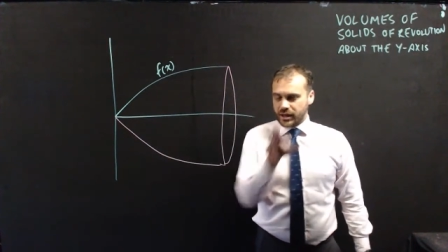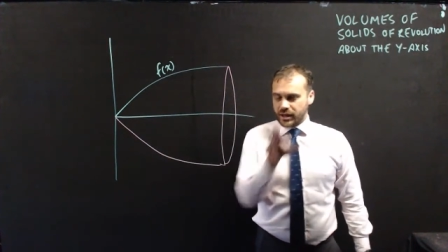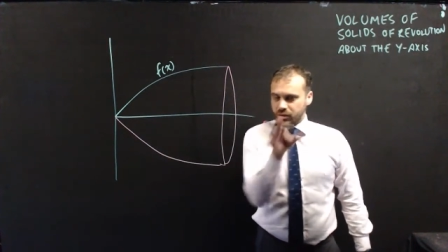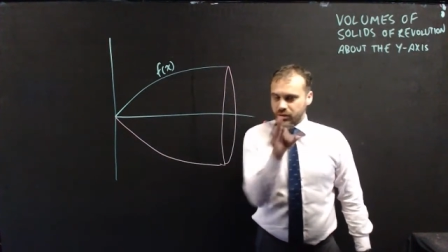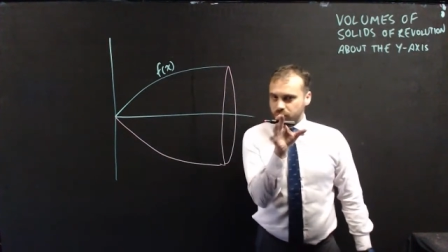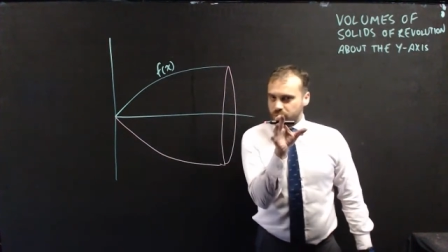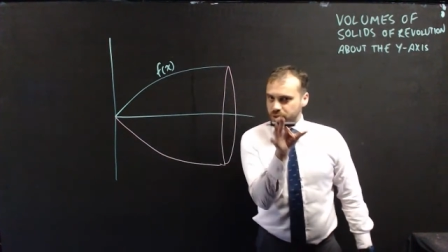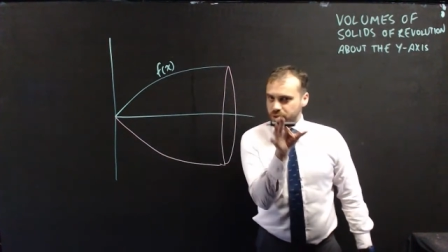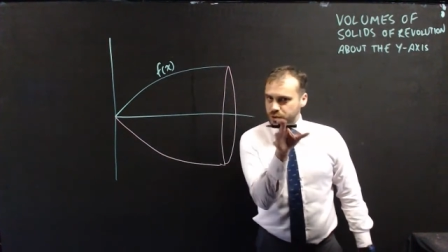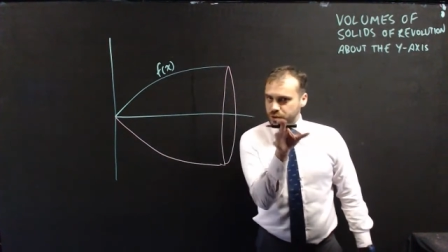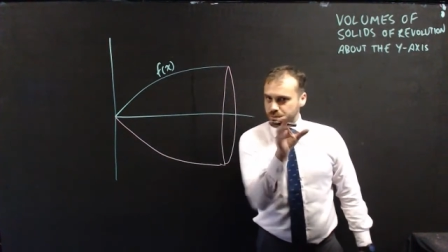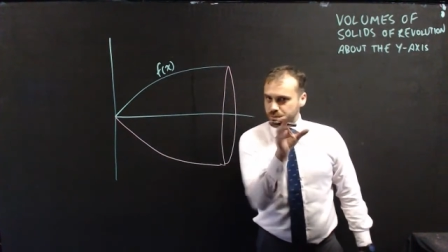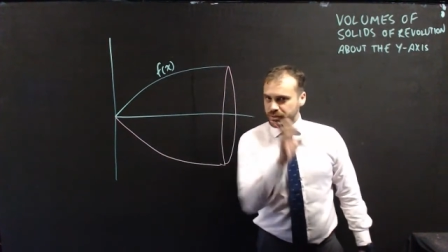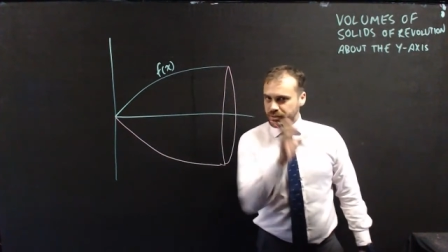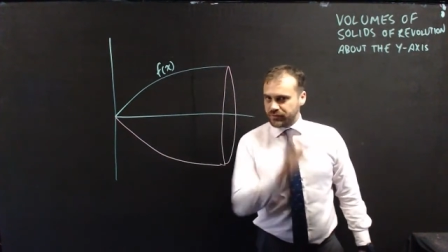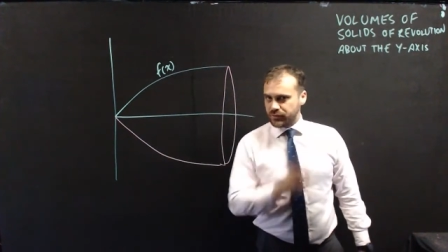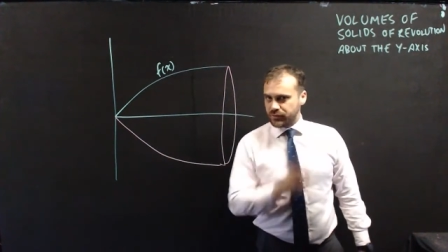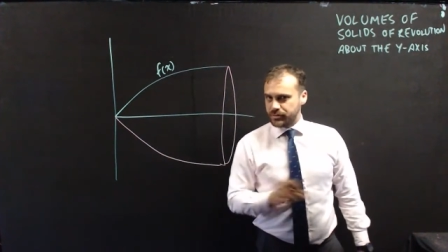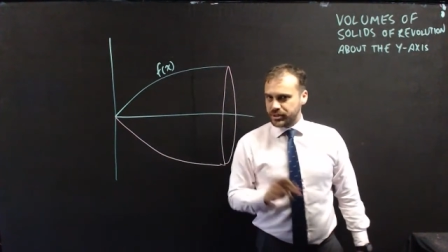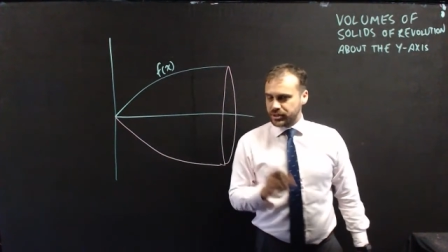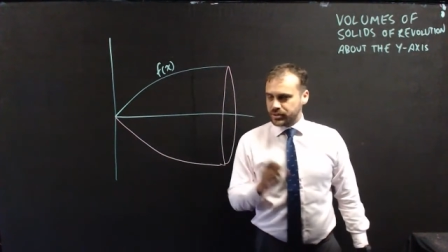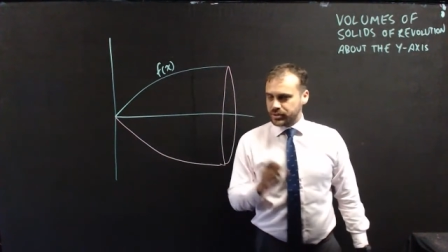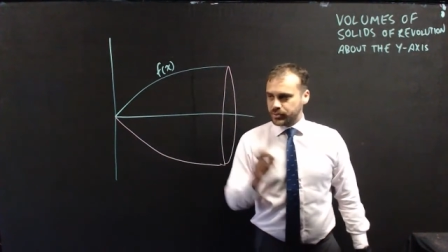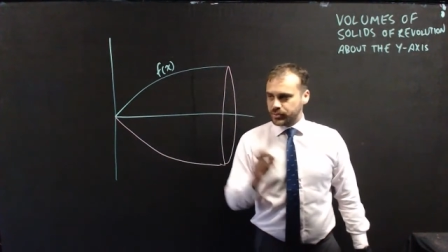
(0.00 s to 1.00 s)
and the one you'll be
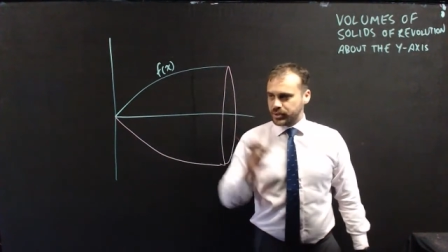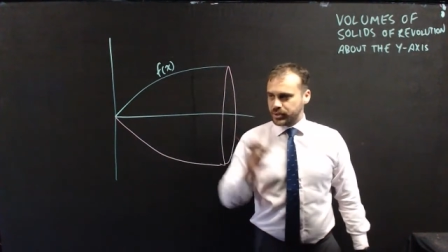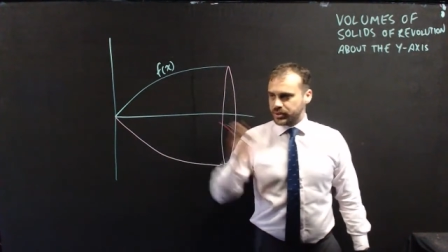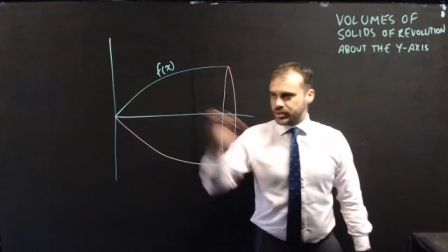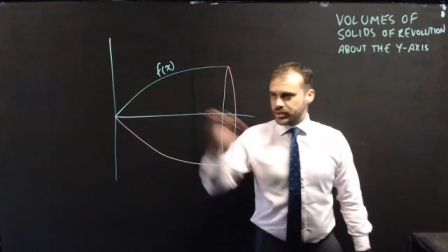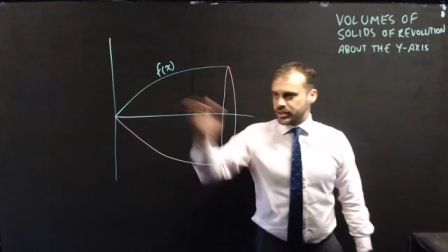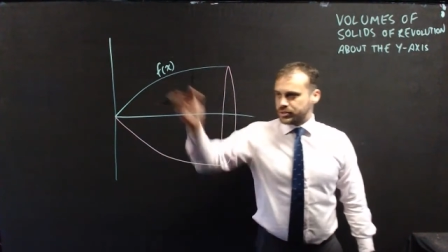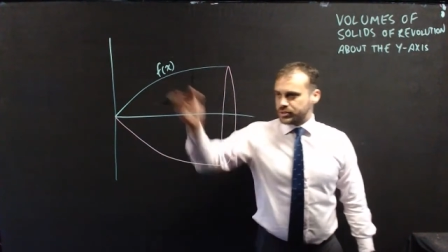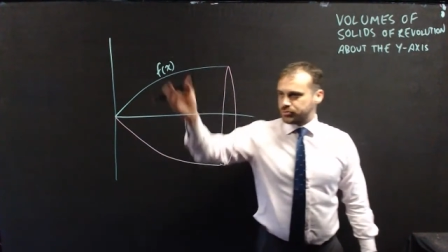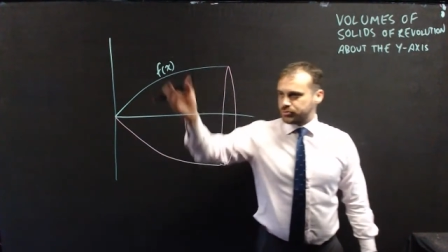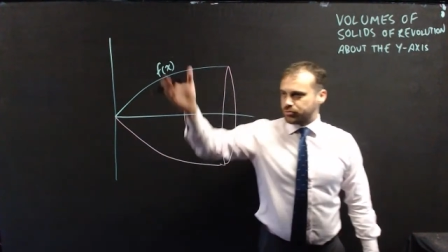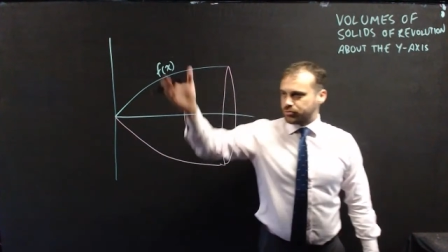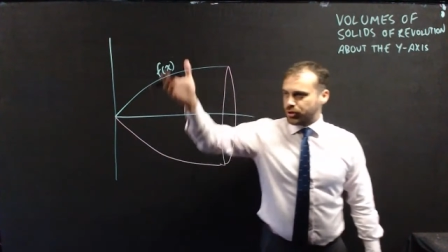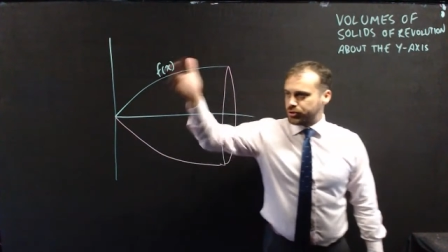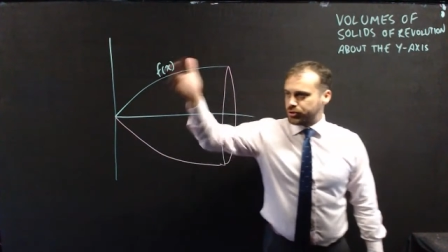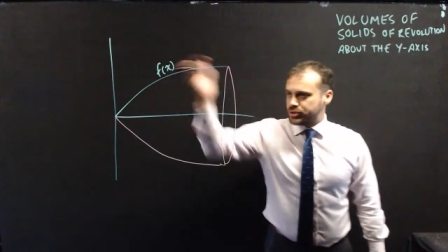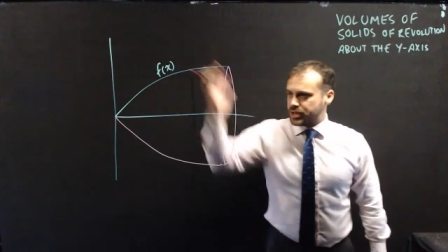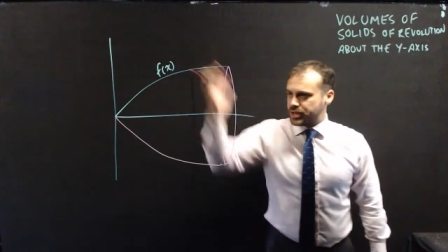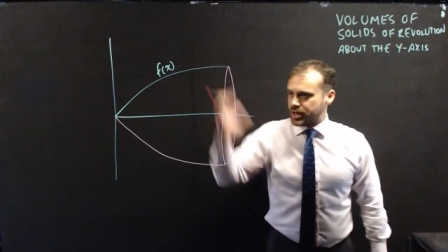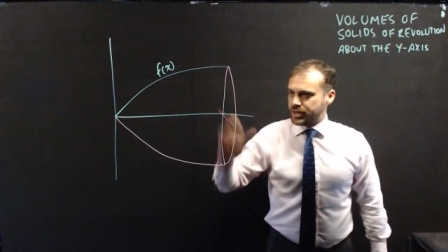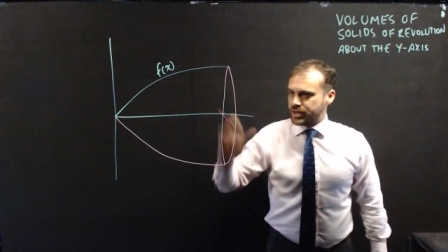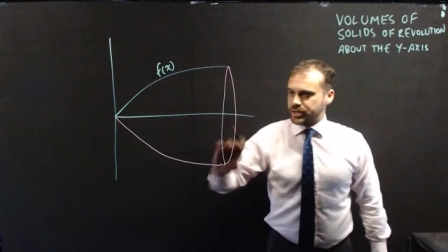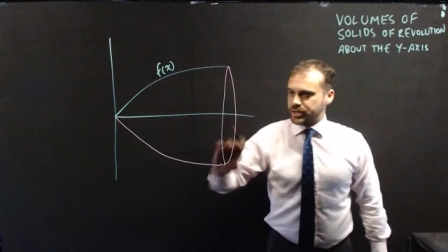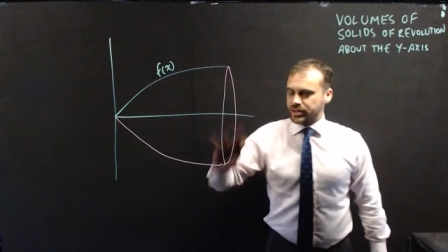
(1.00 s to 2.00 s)
familiar with is
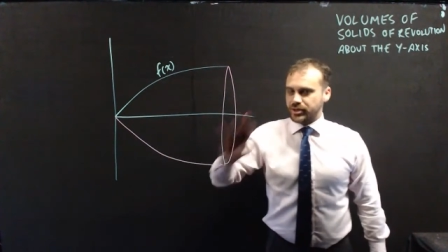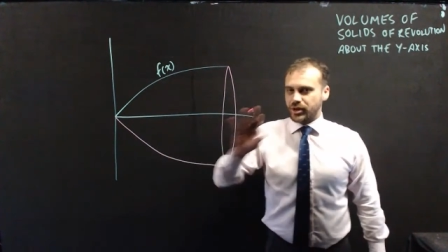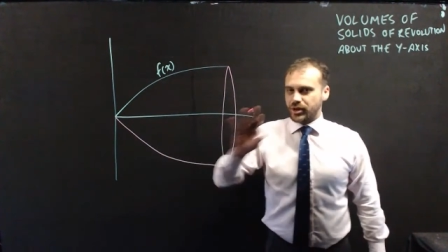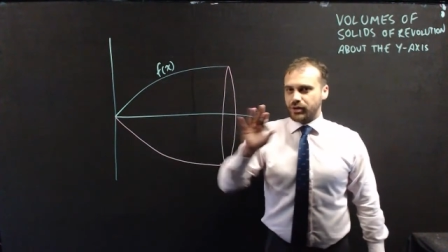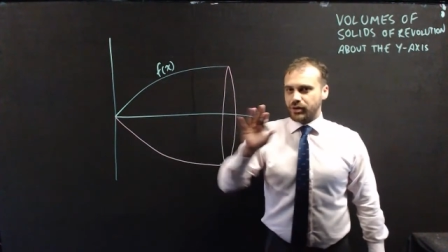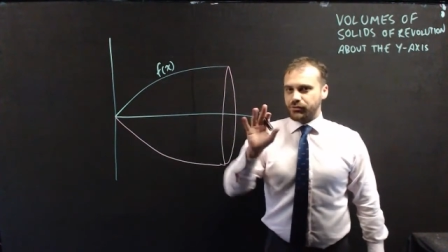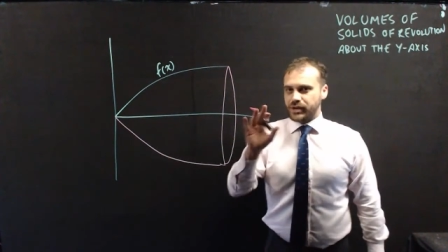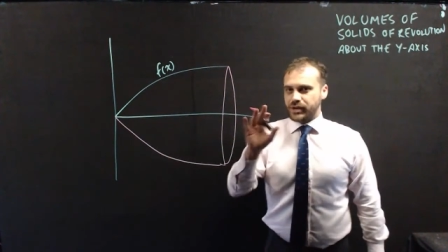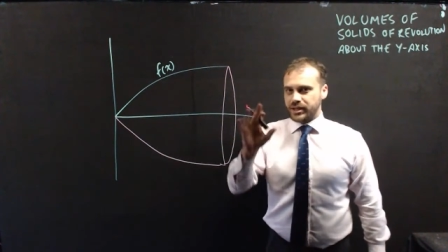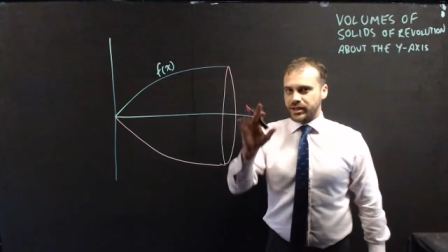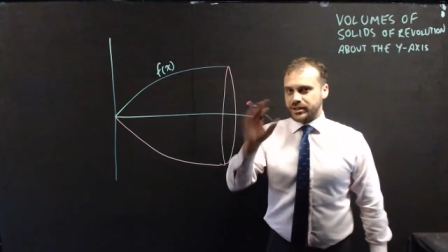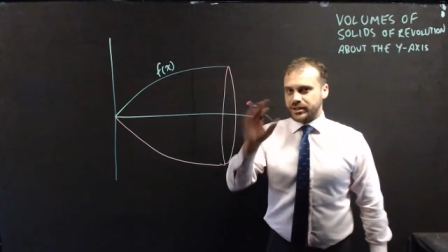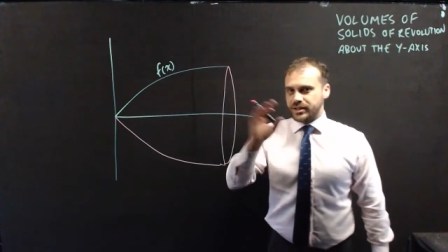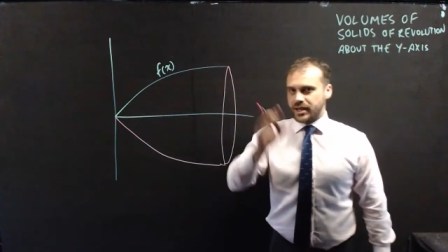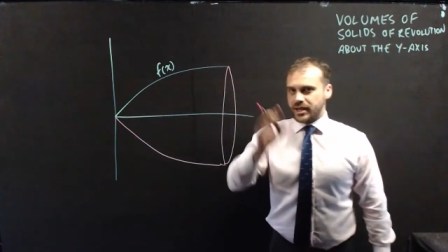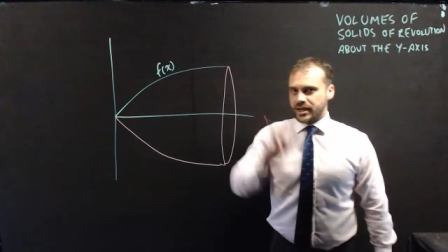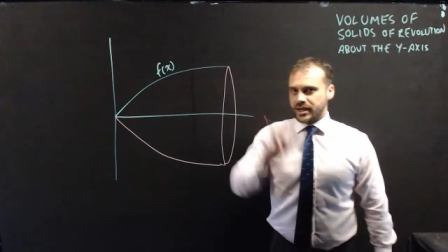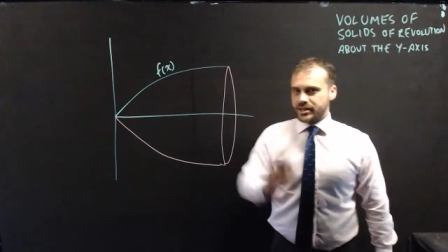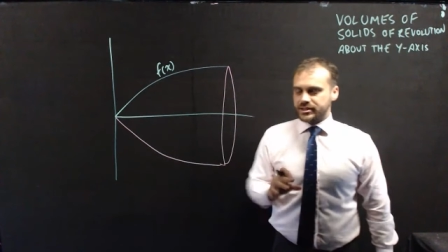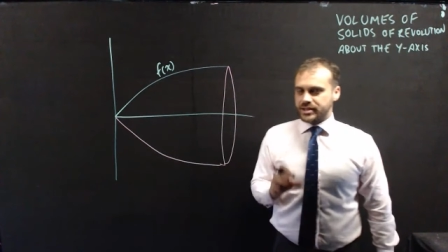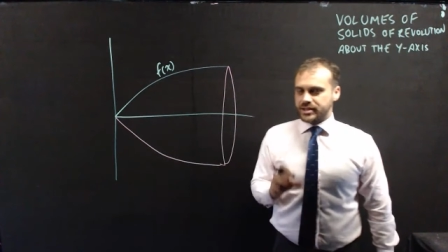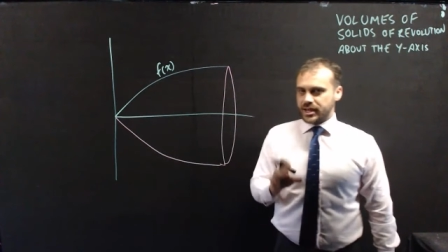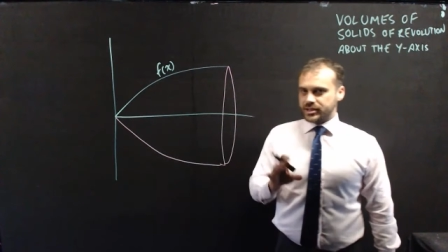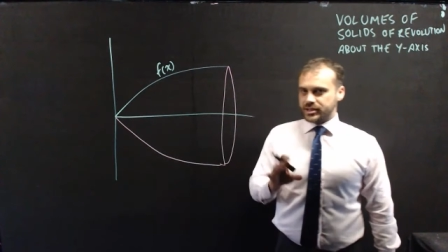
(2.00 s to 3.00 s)
rotating it around the
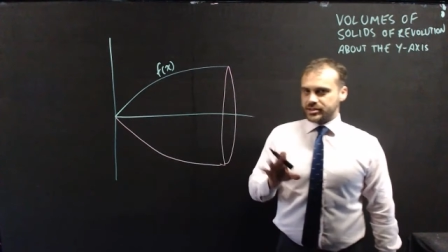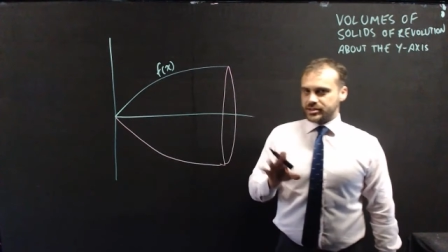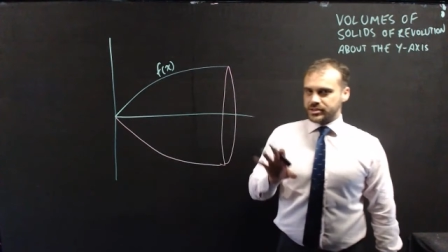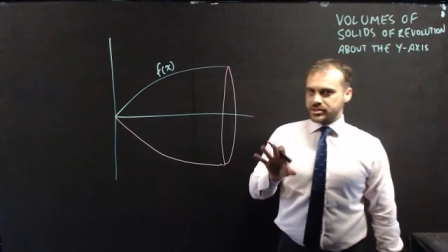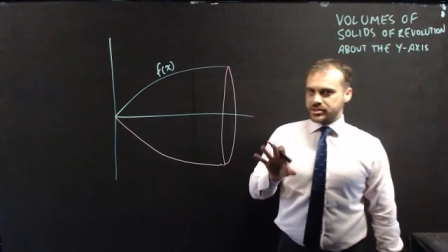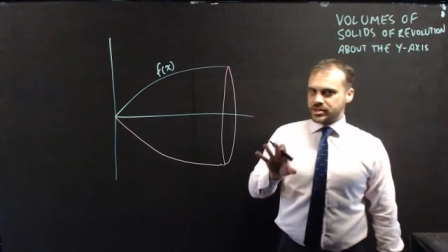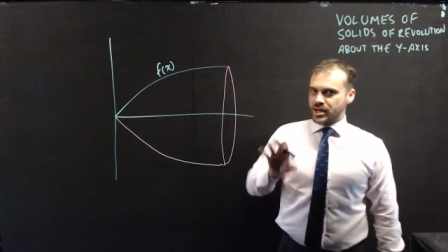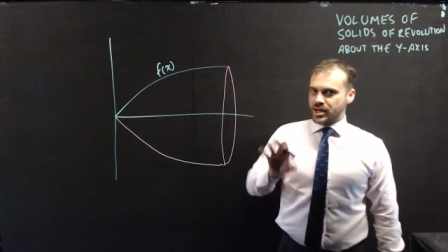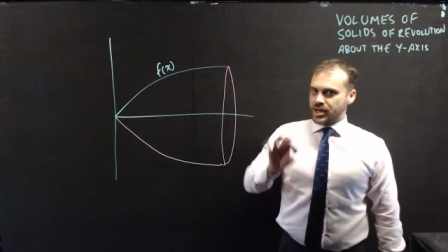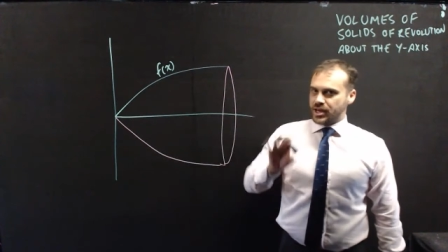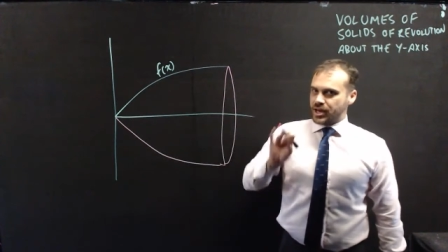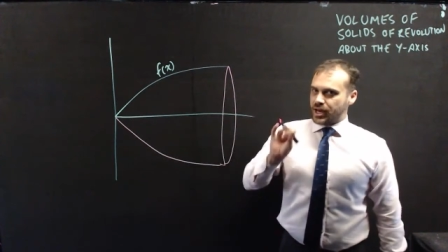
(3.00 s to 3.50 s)
x-axis,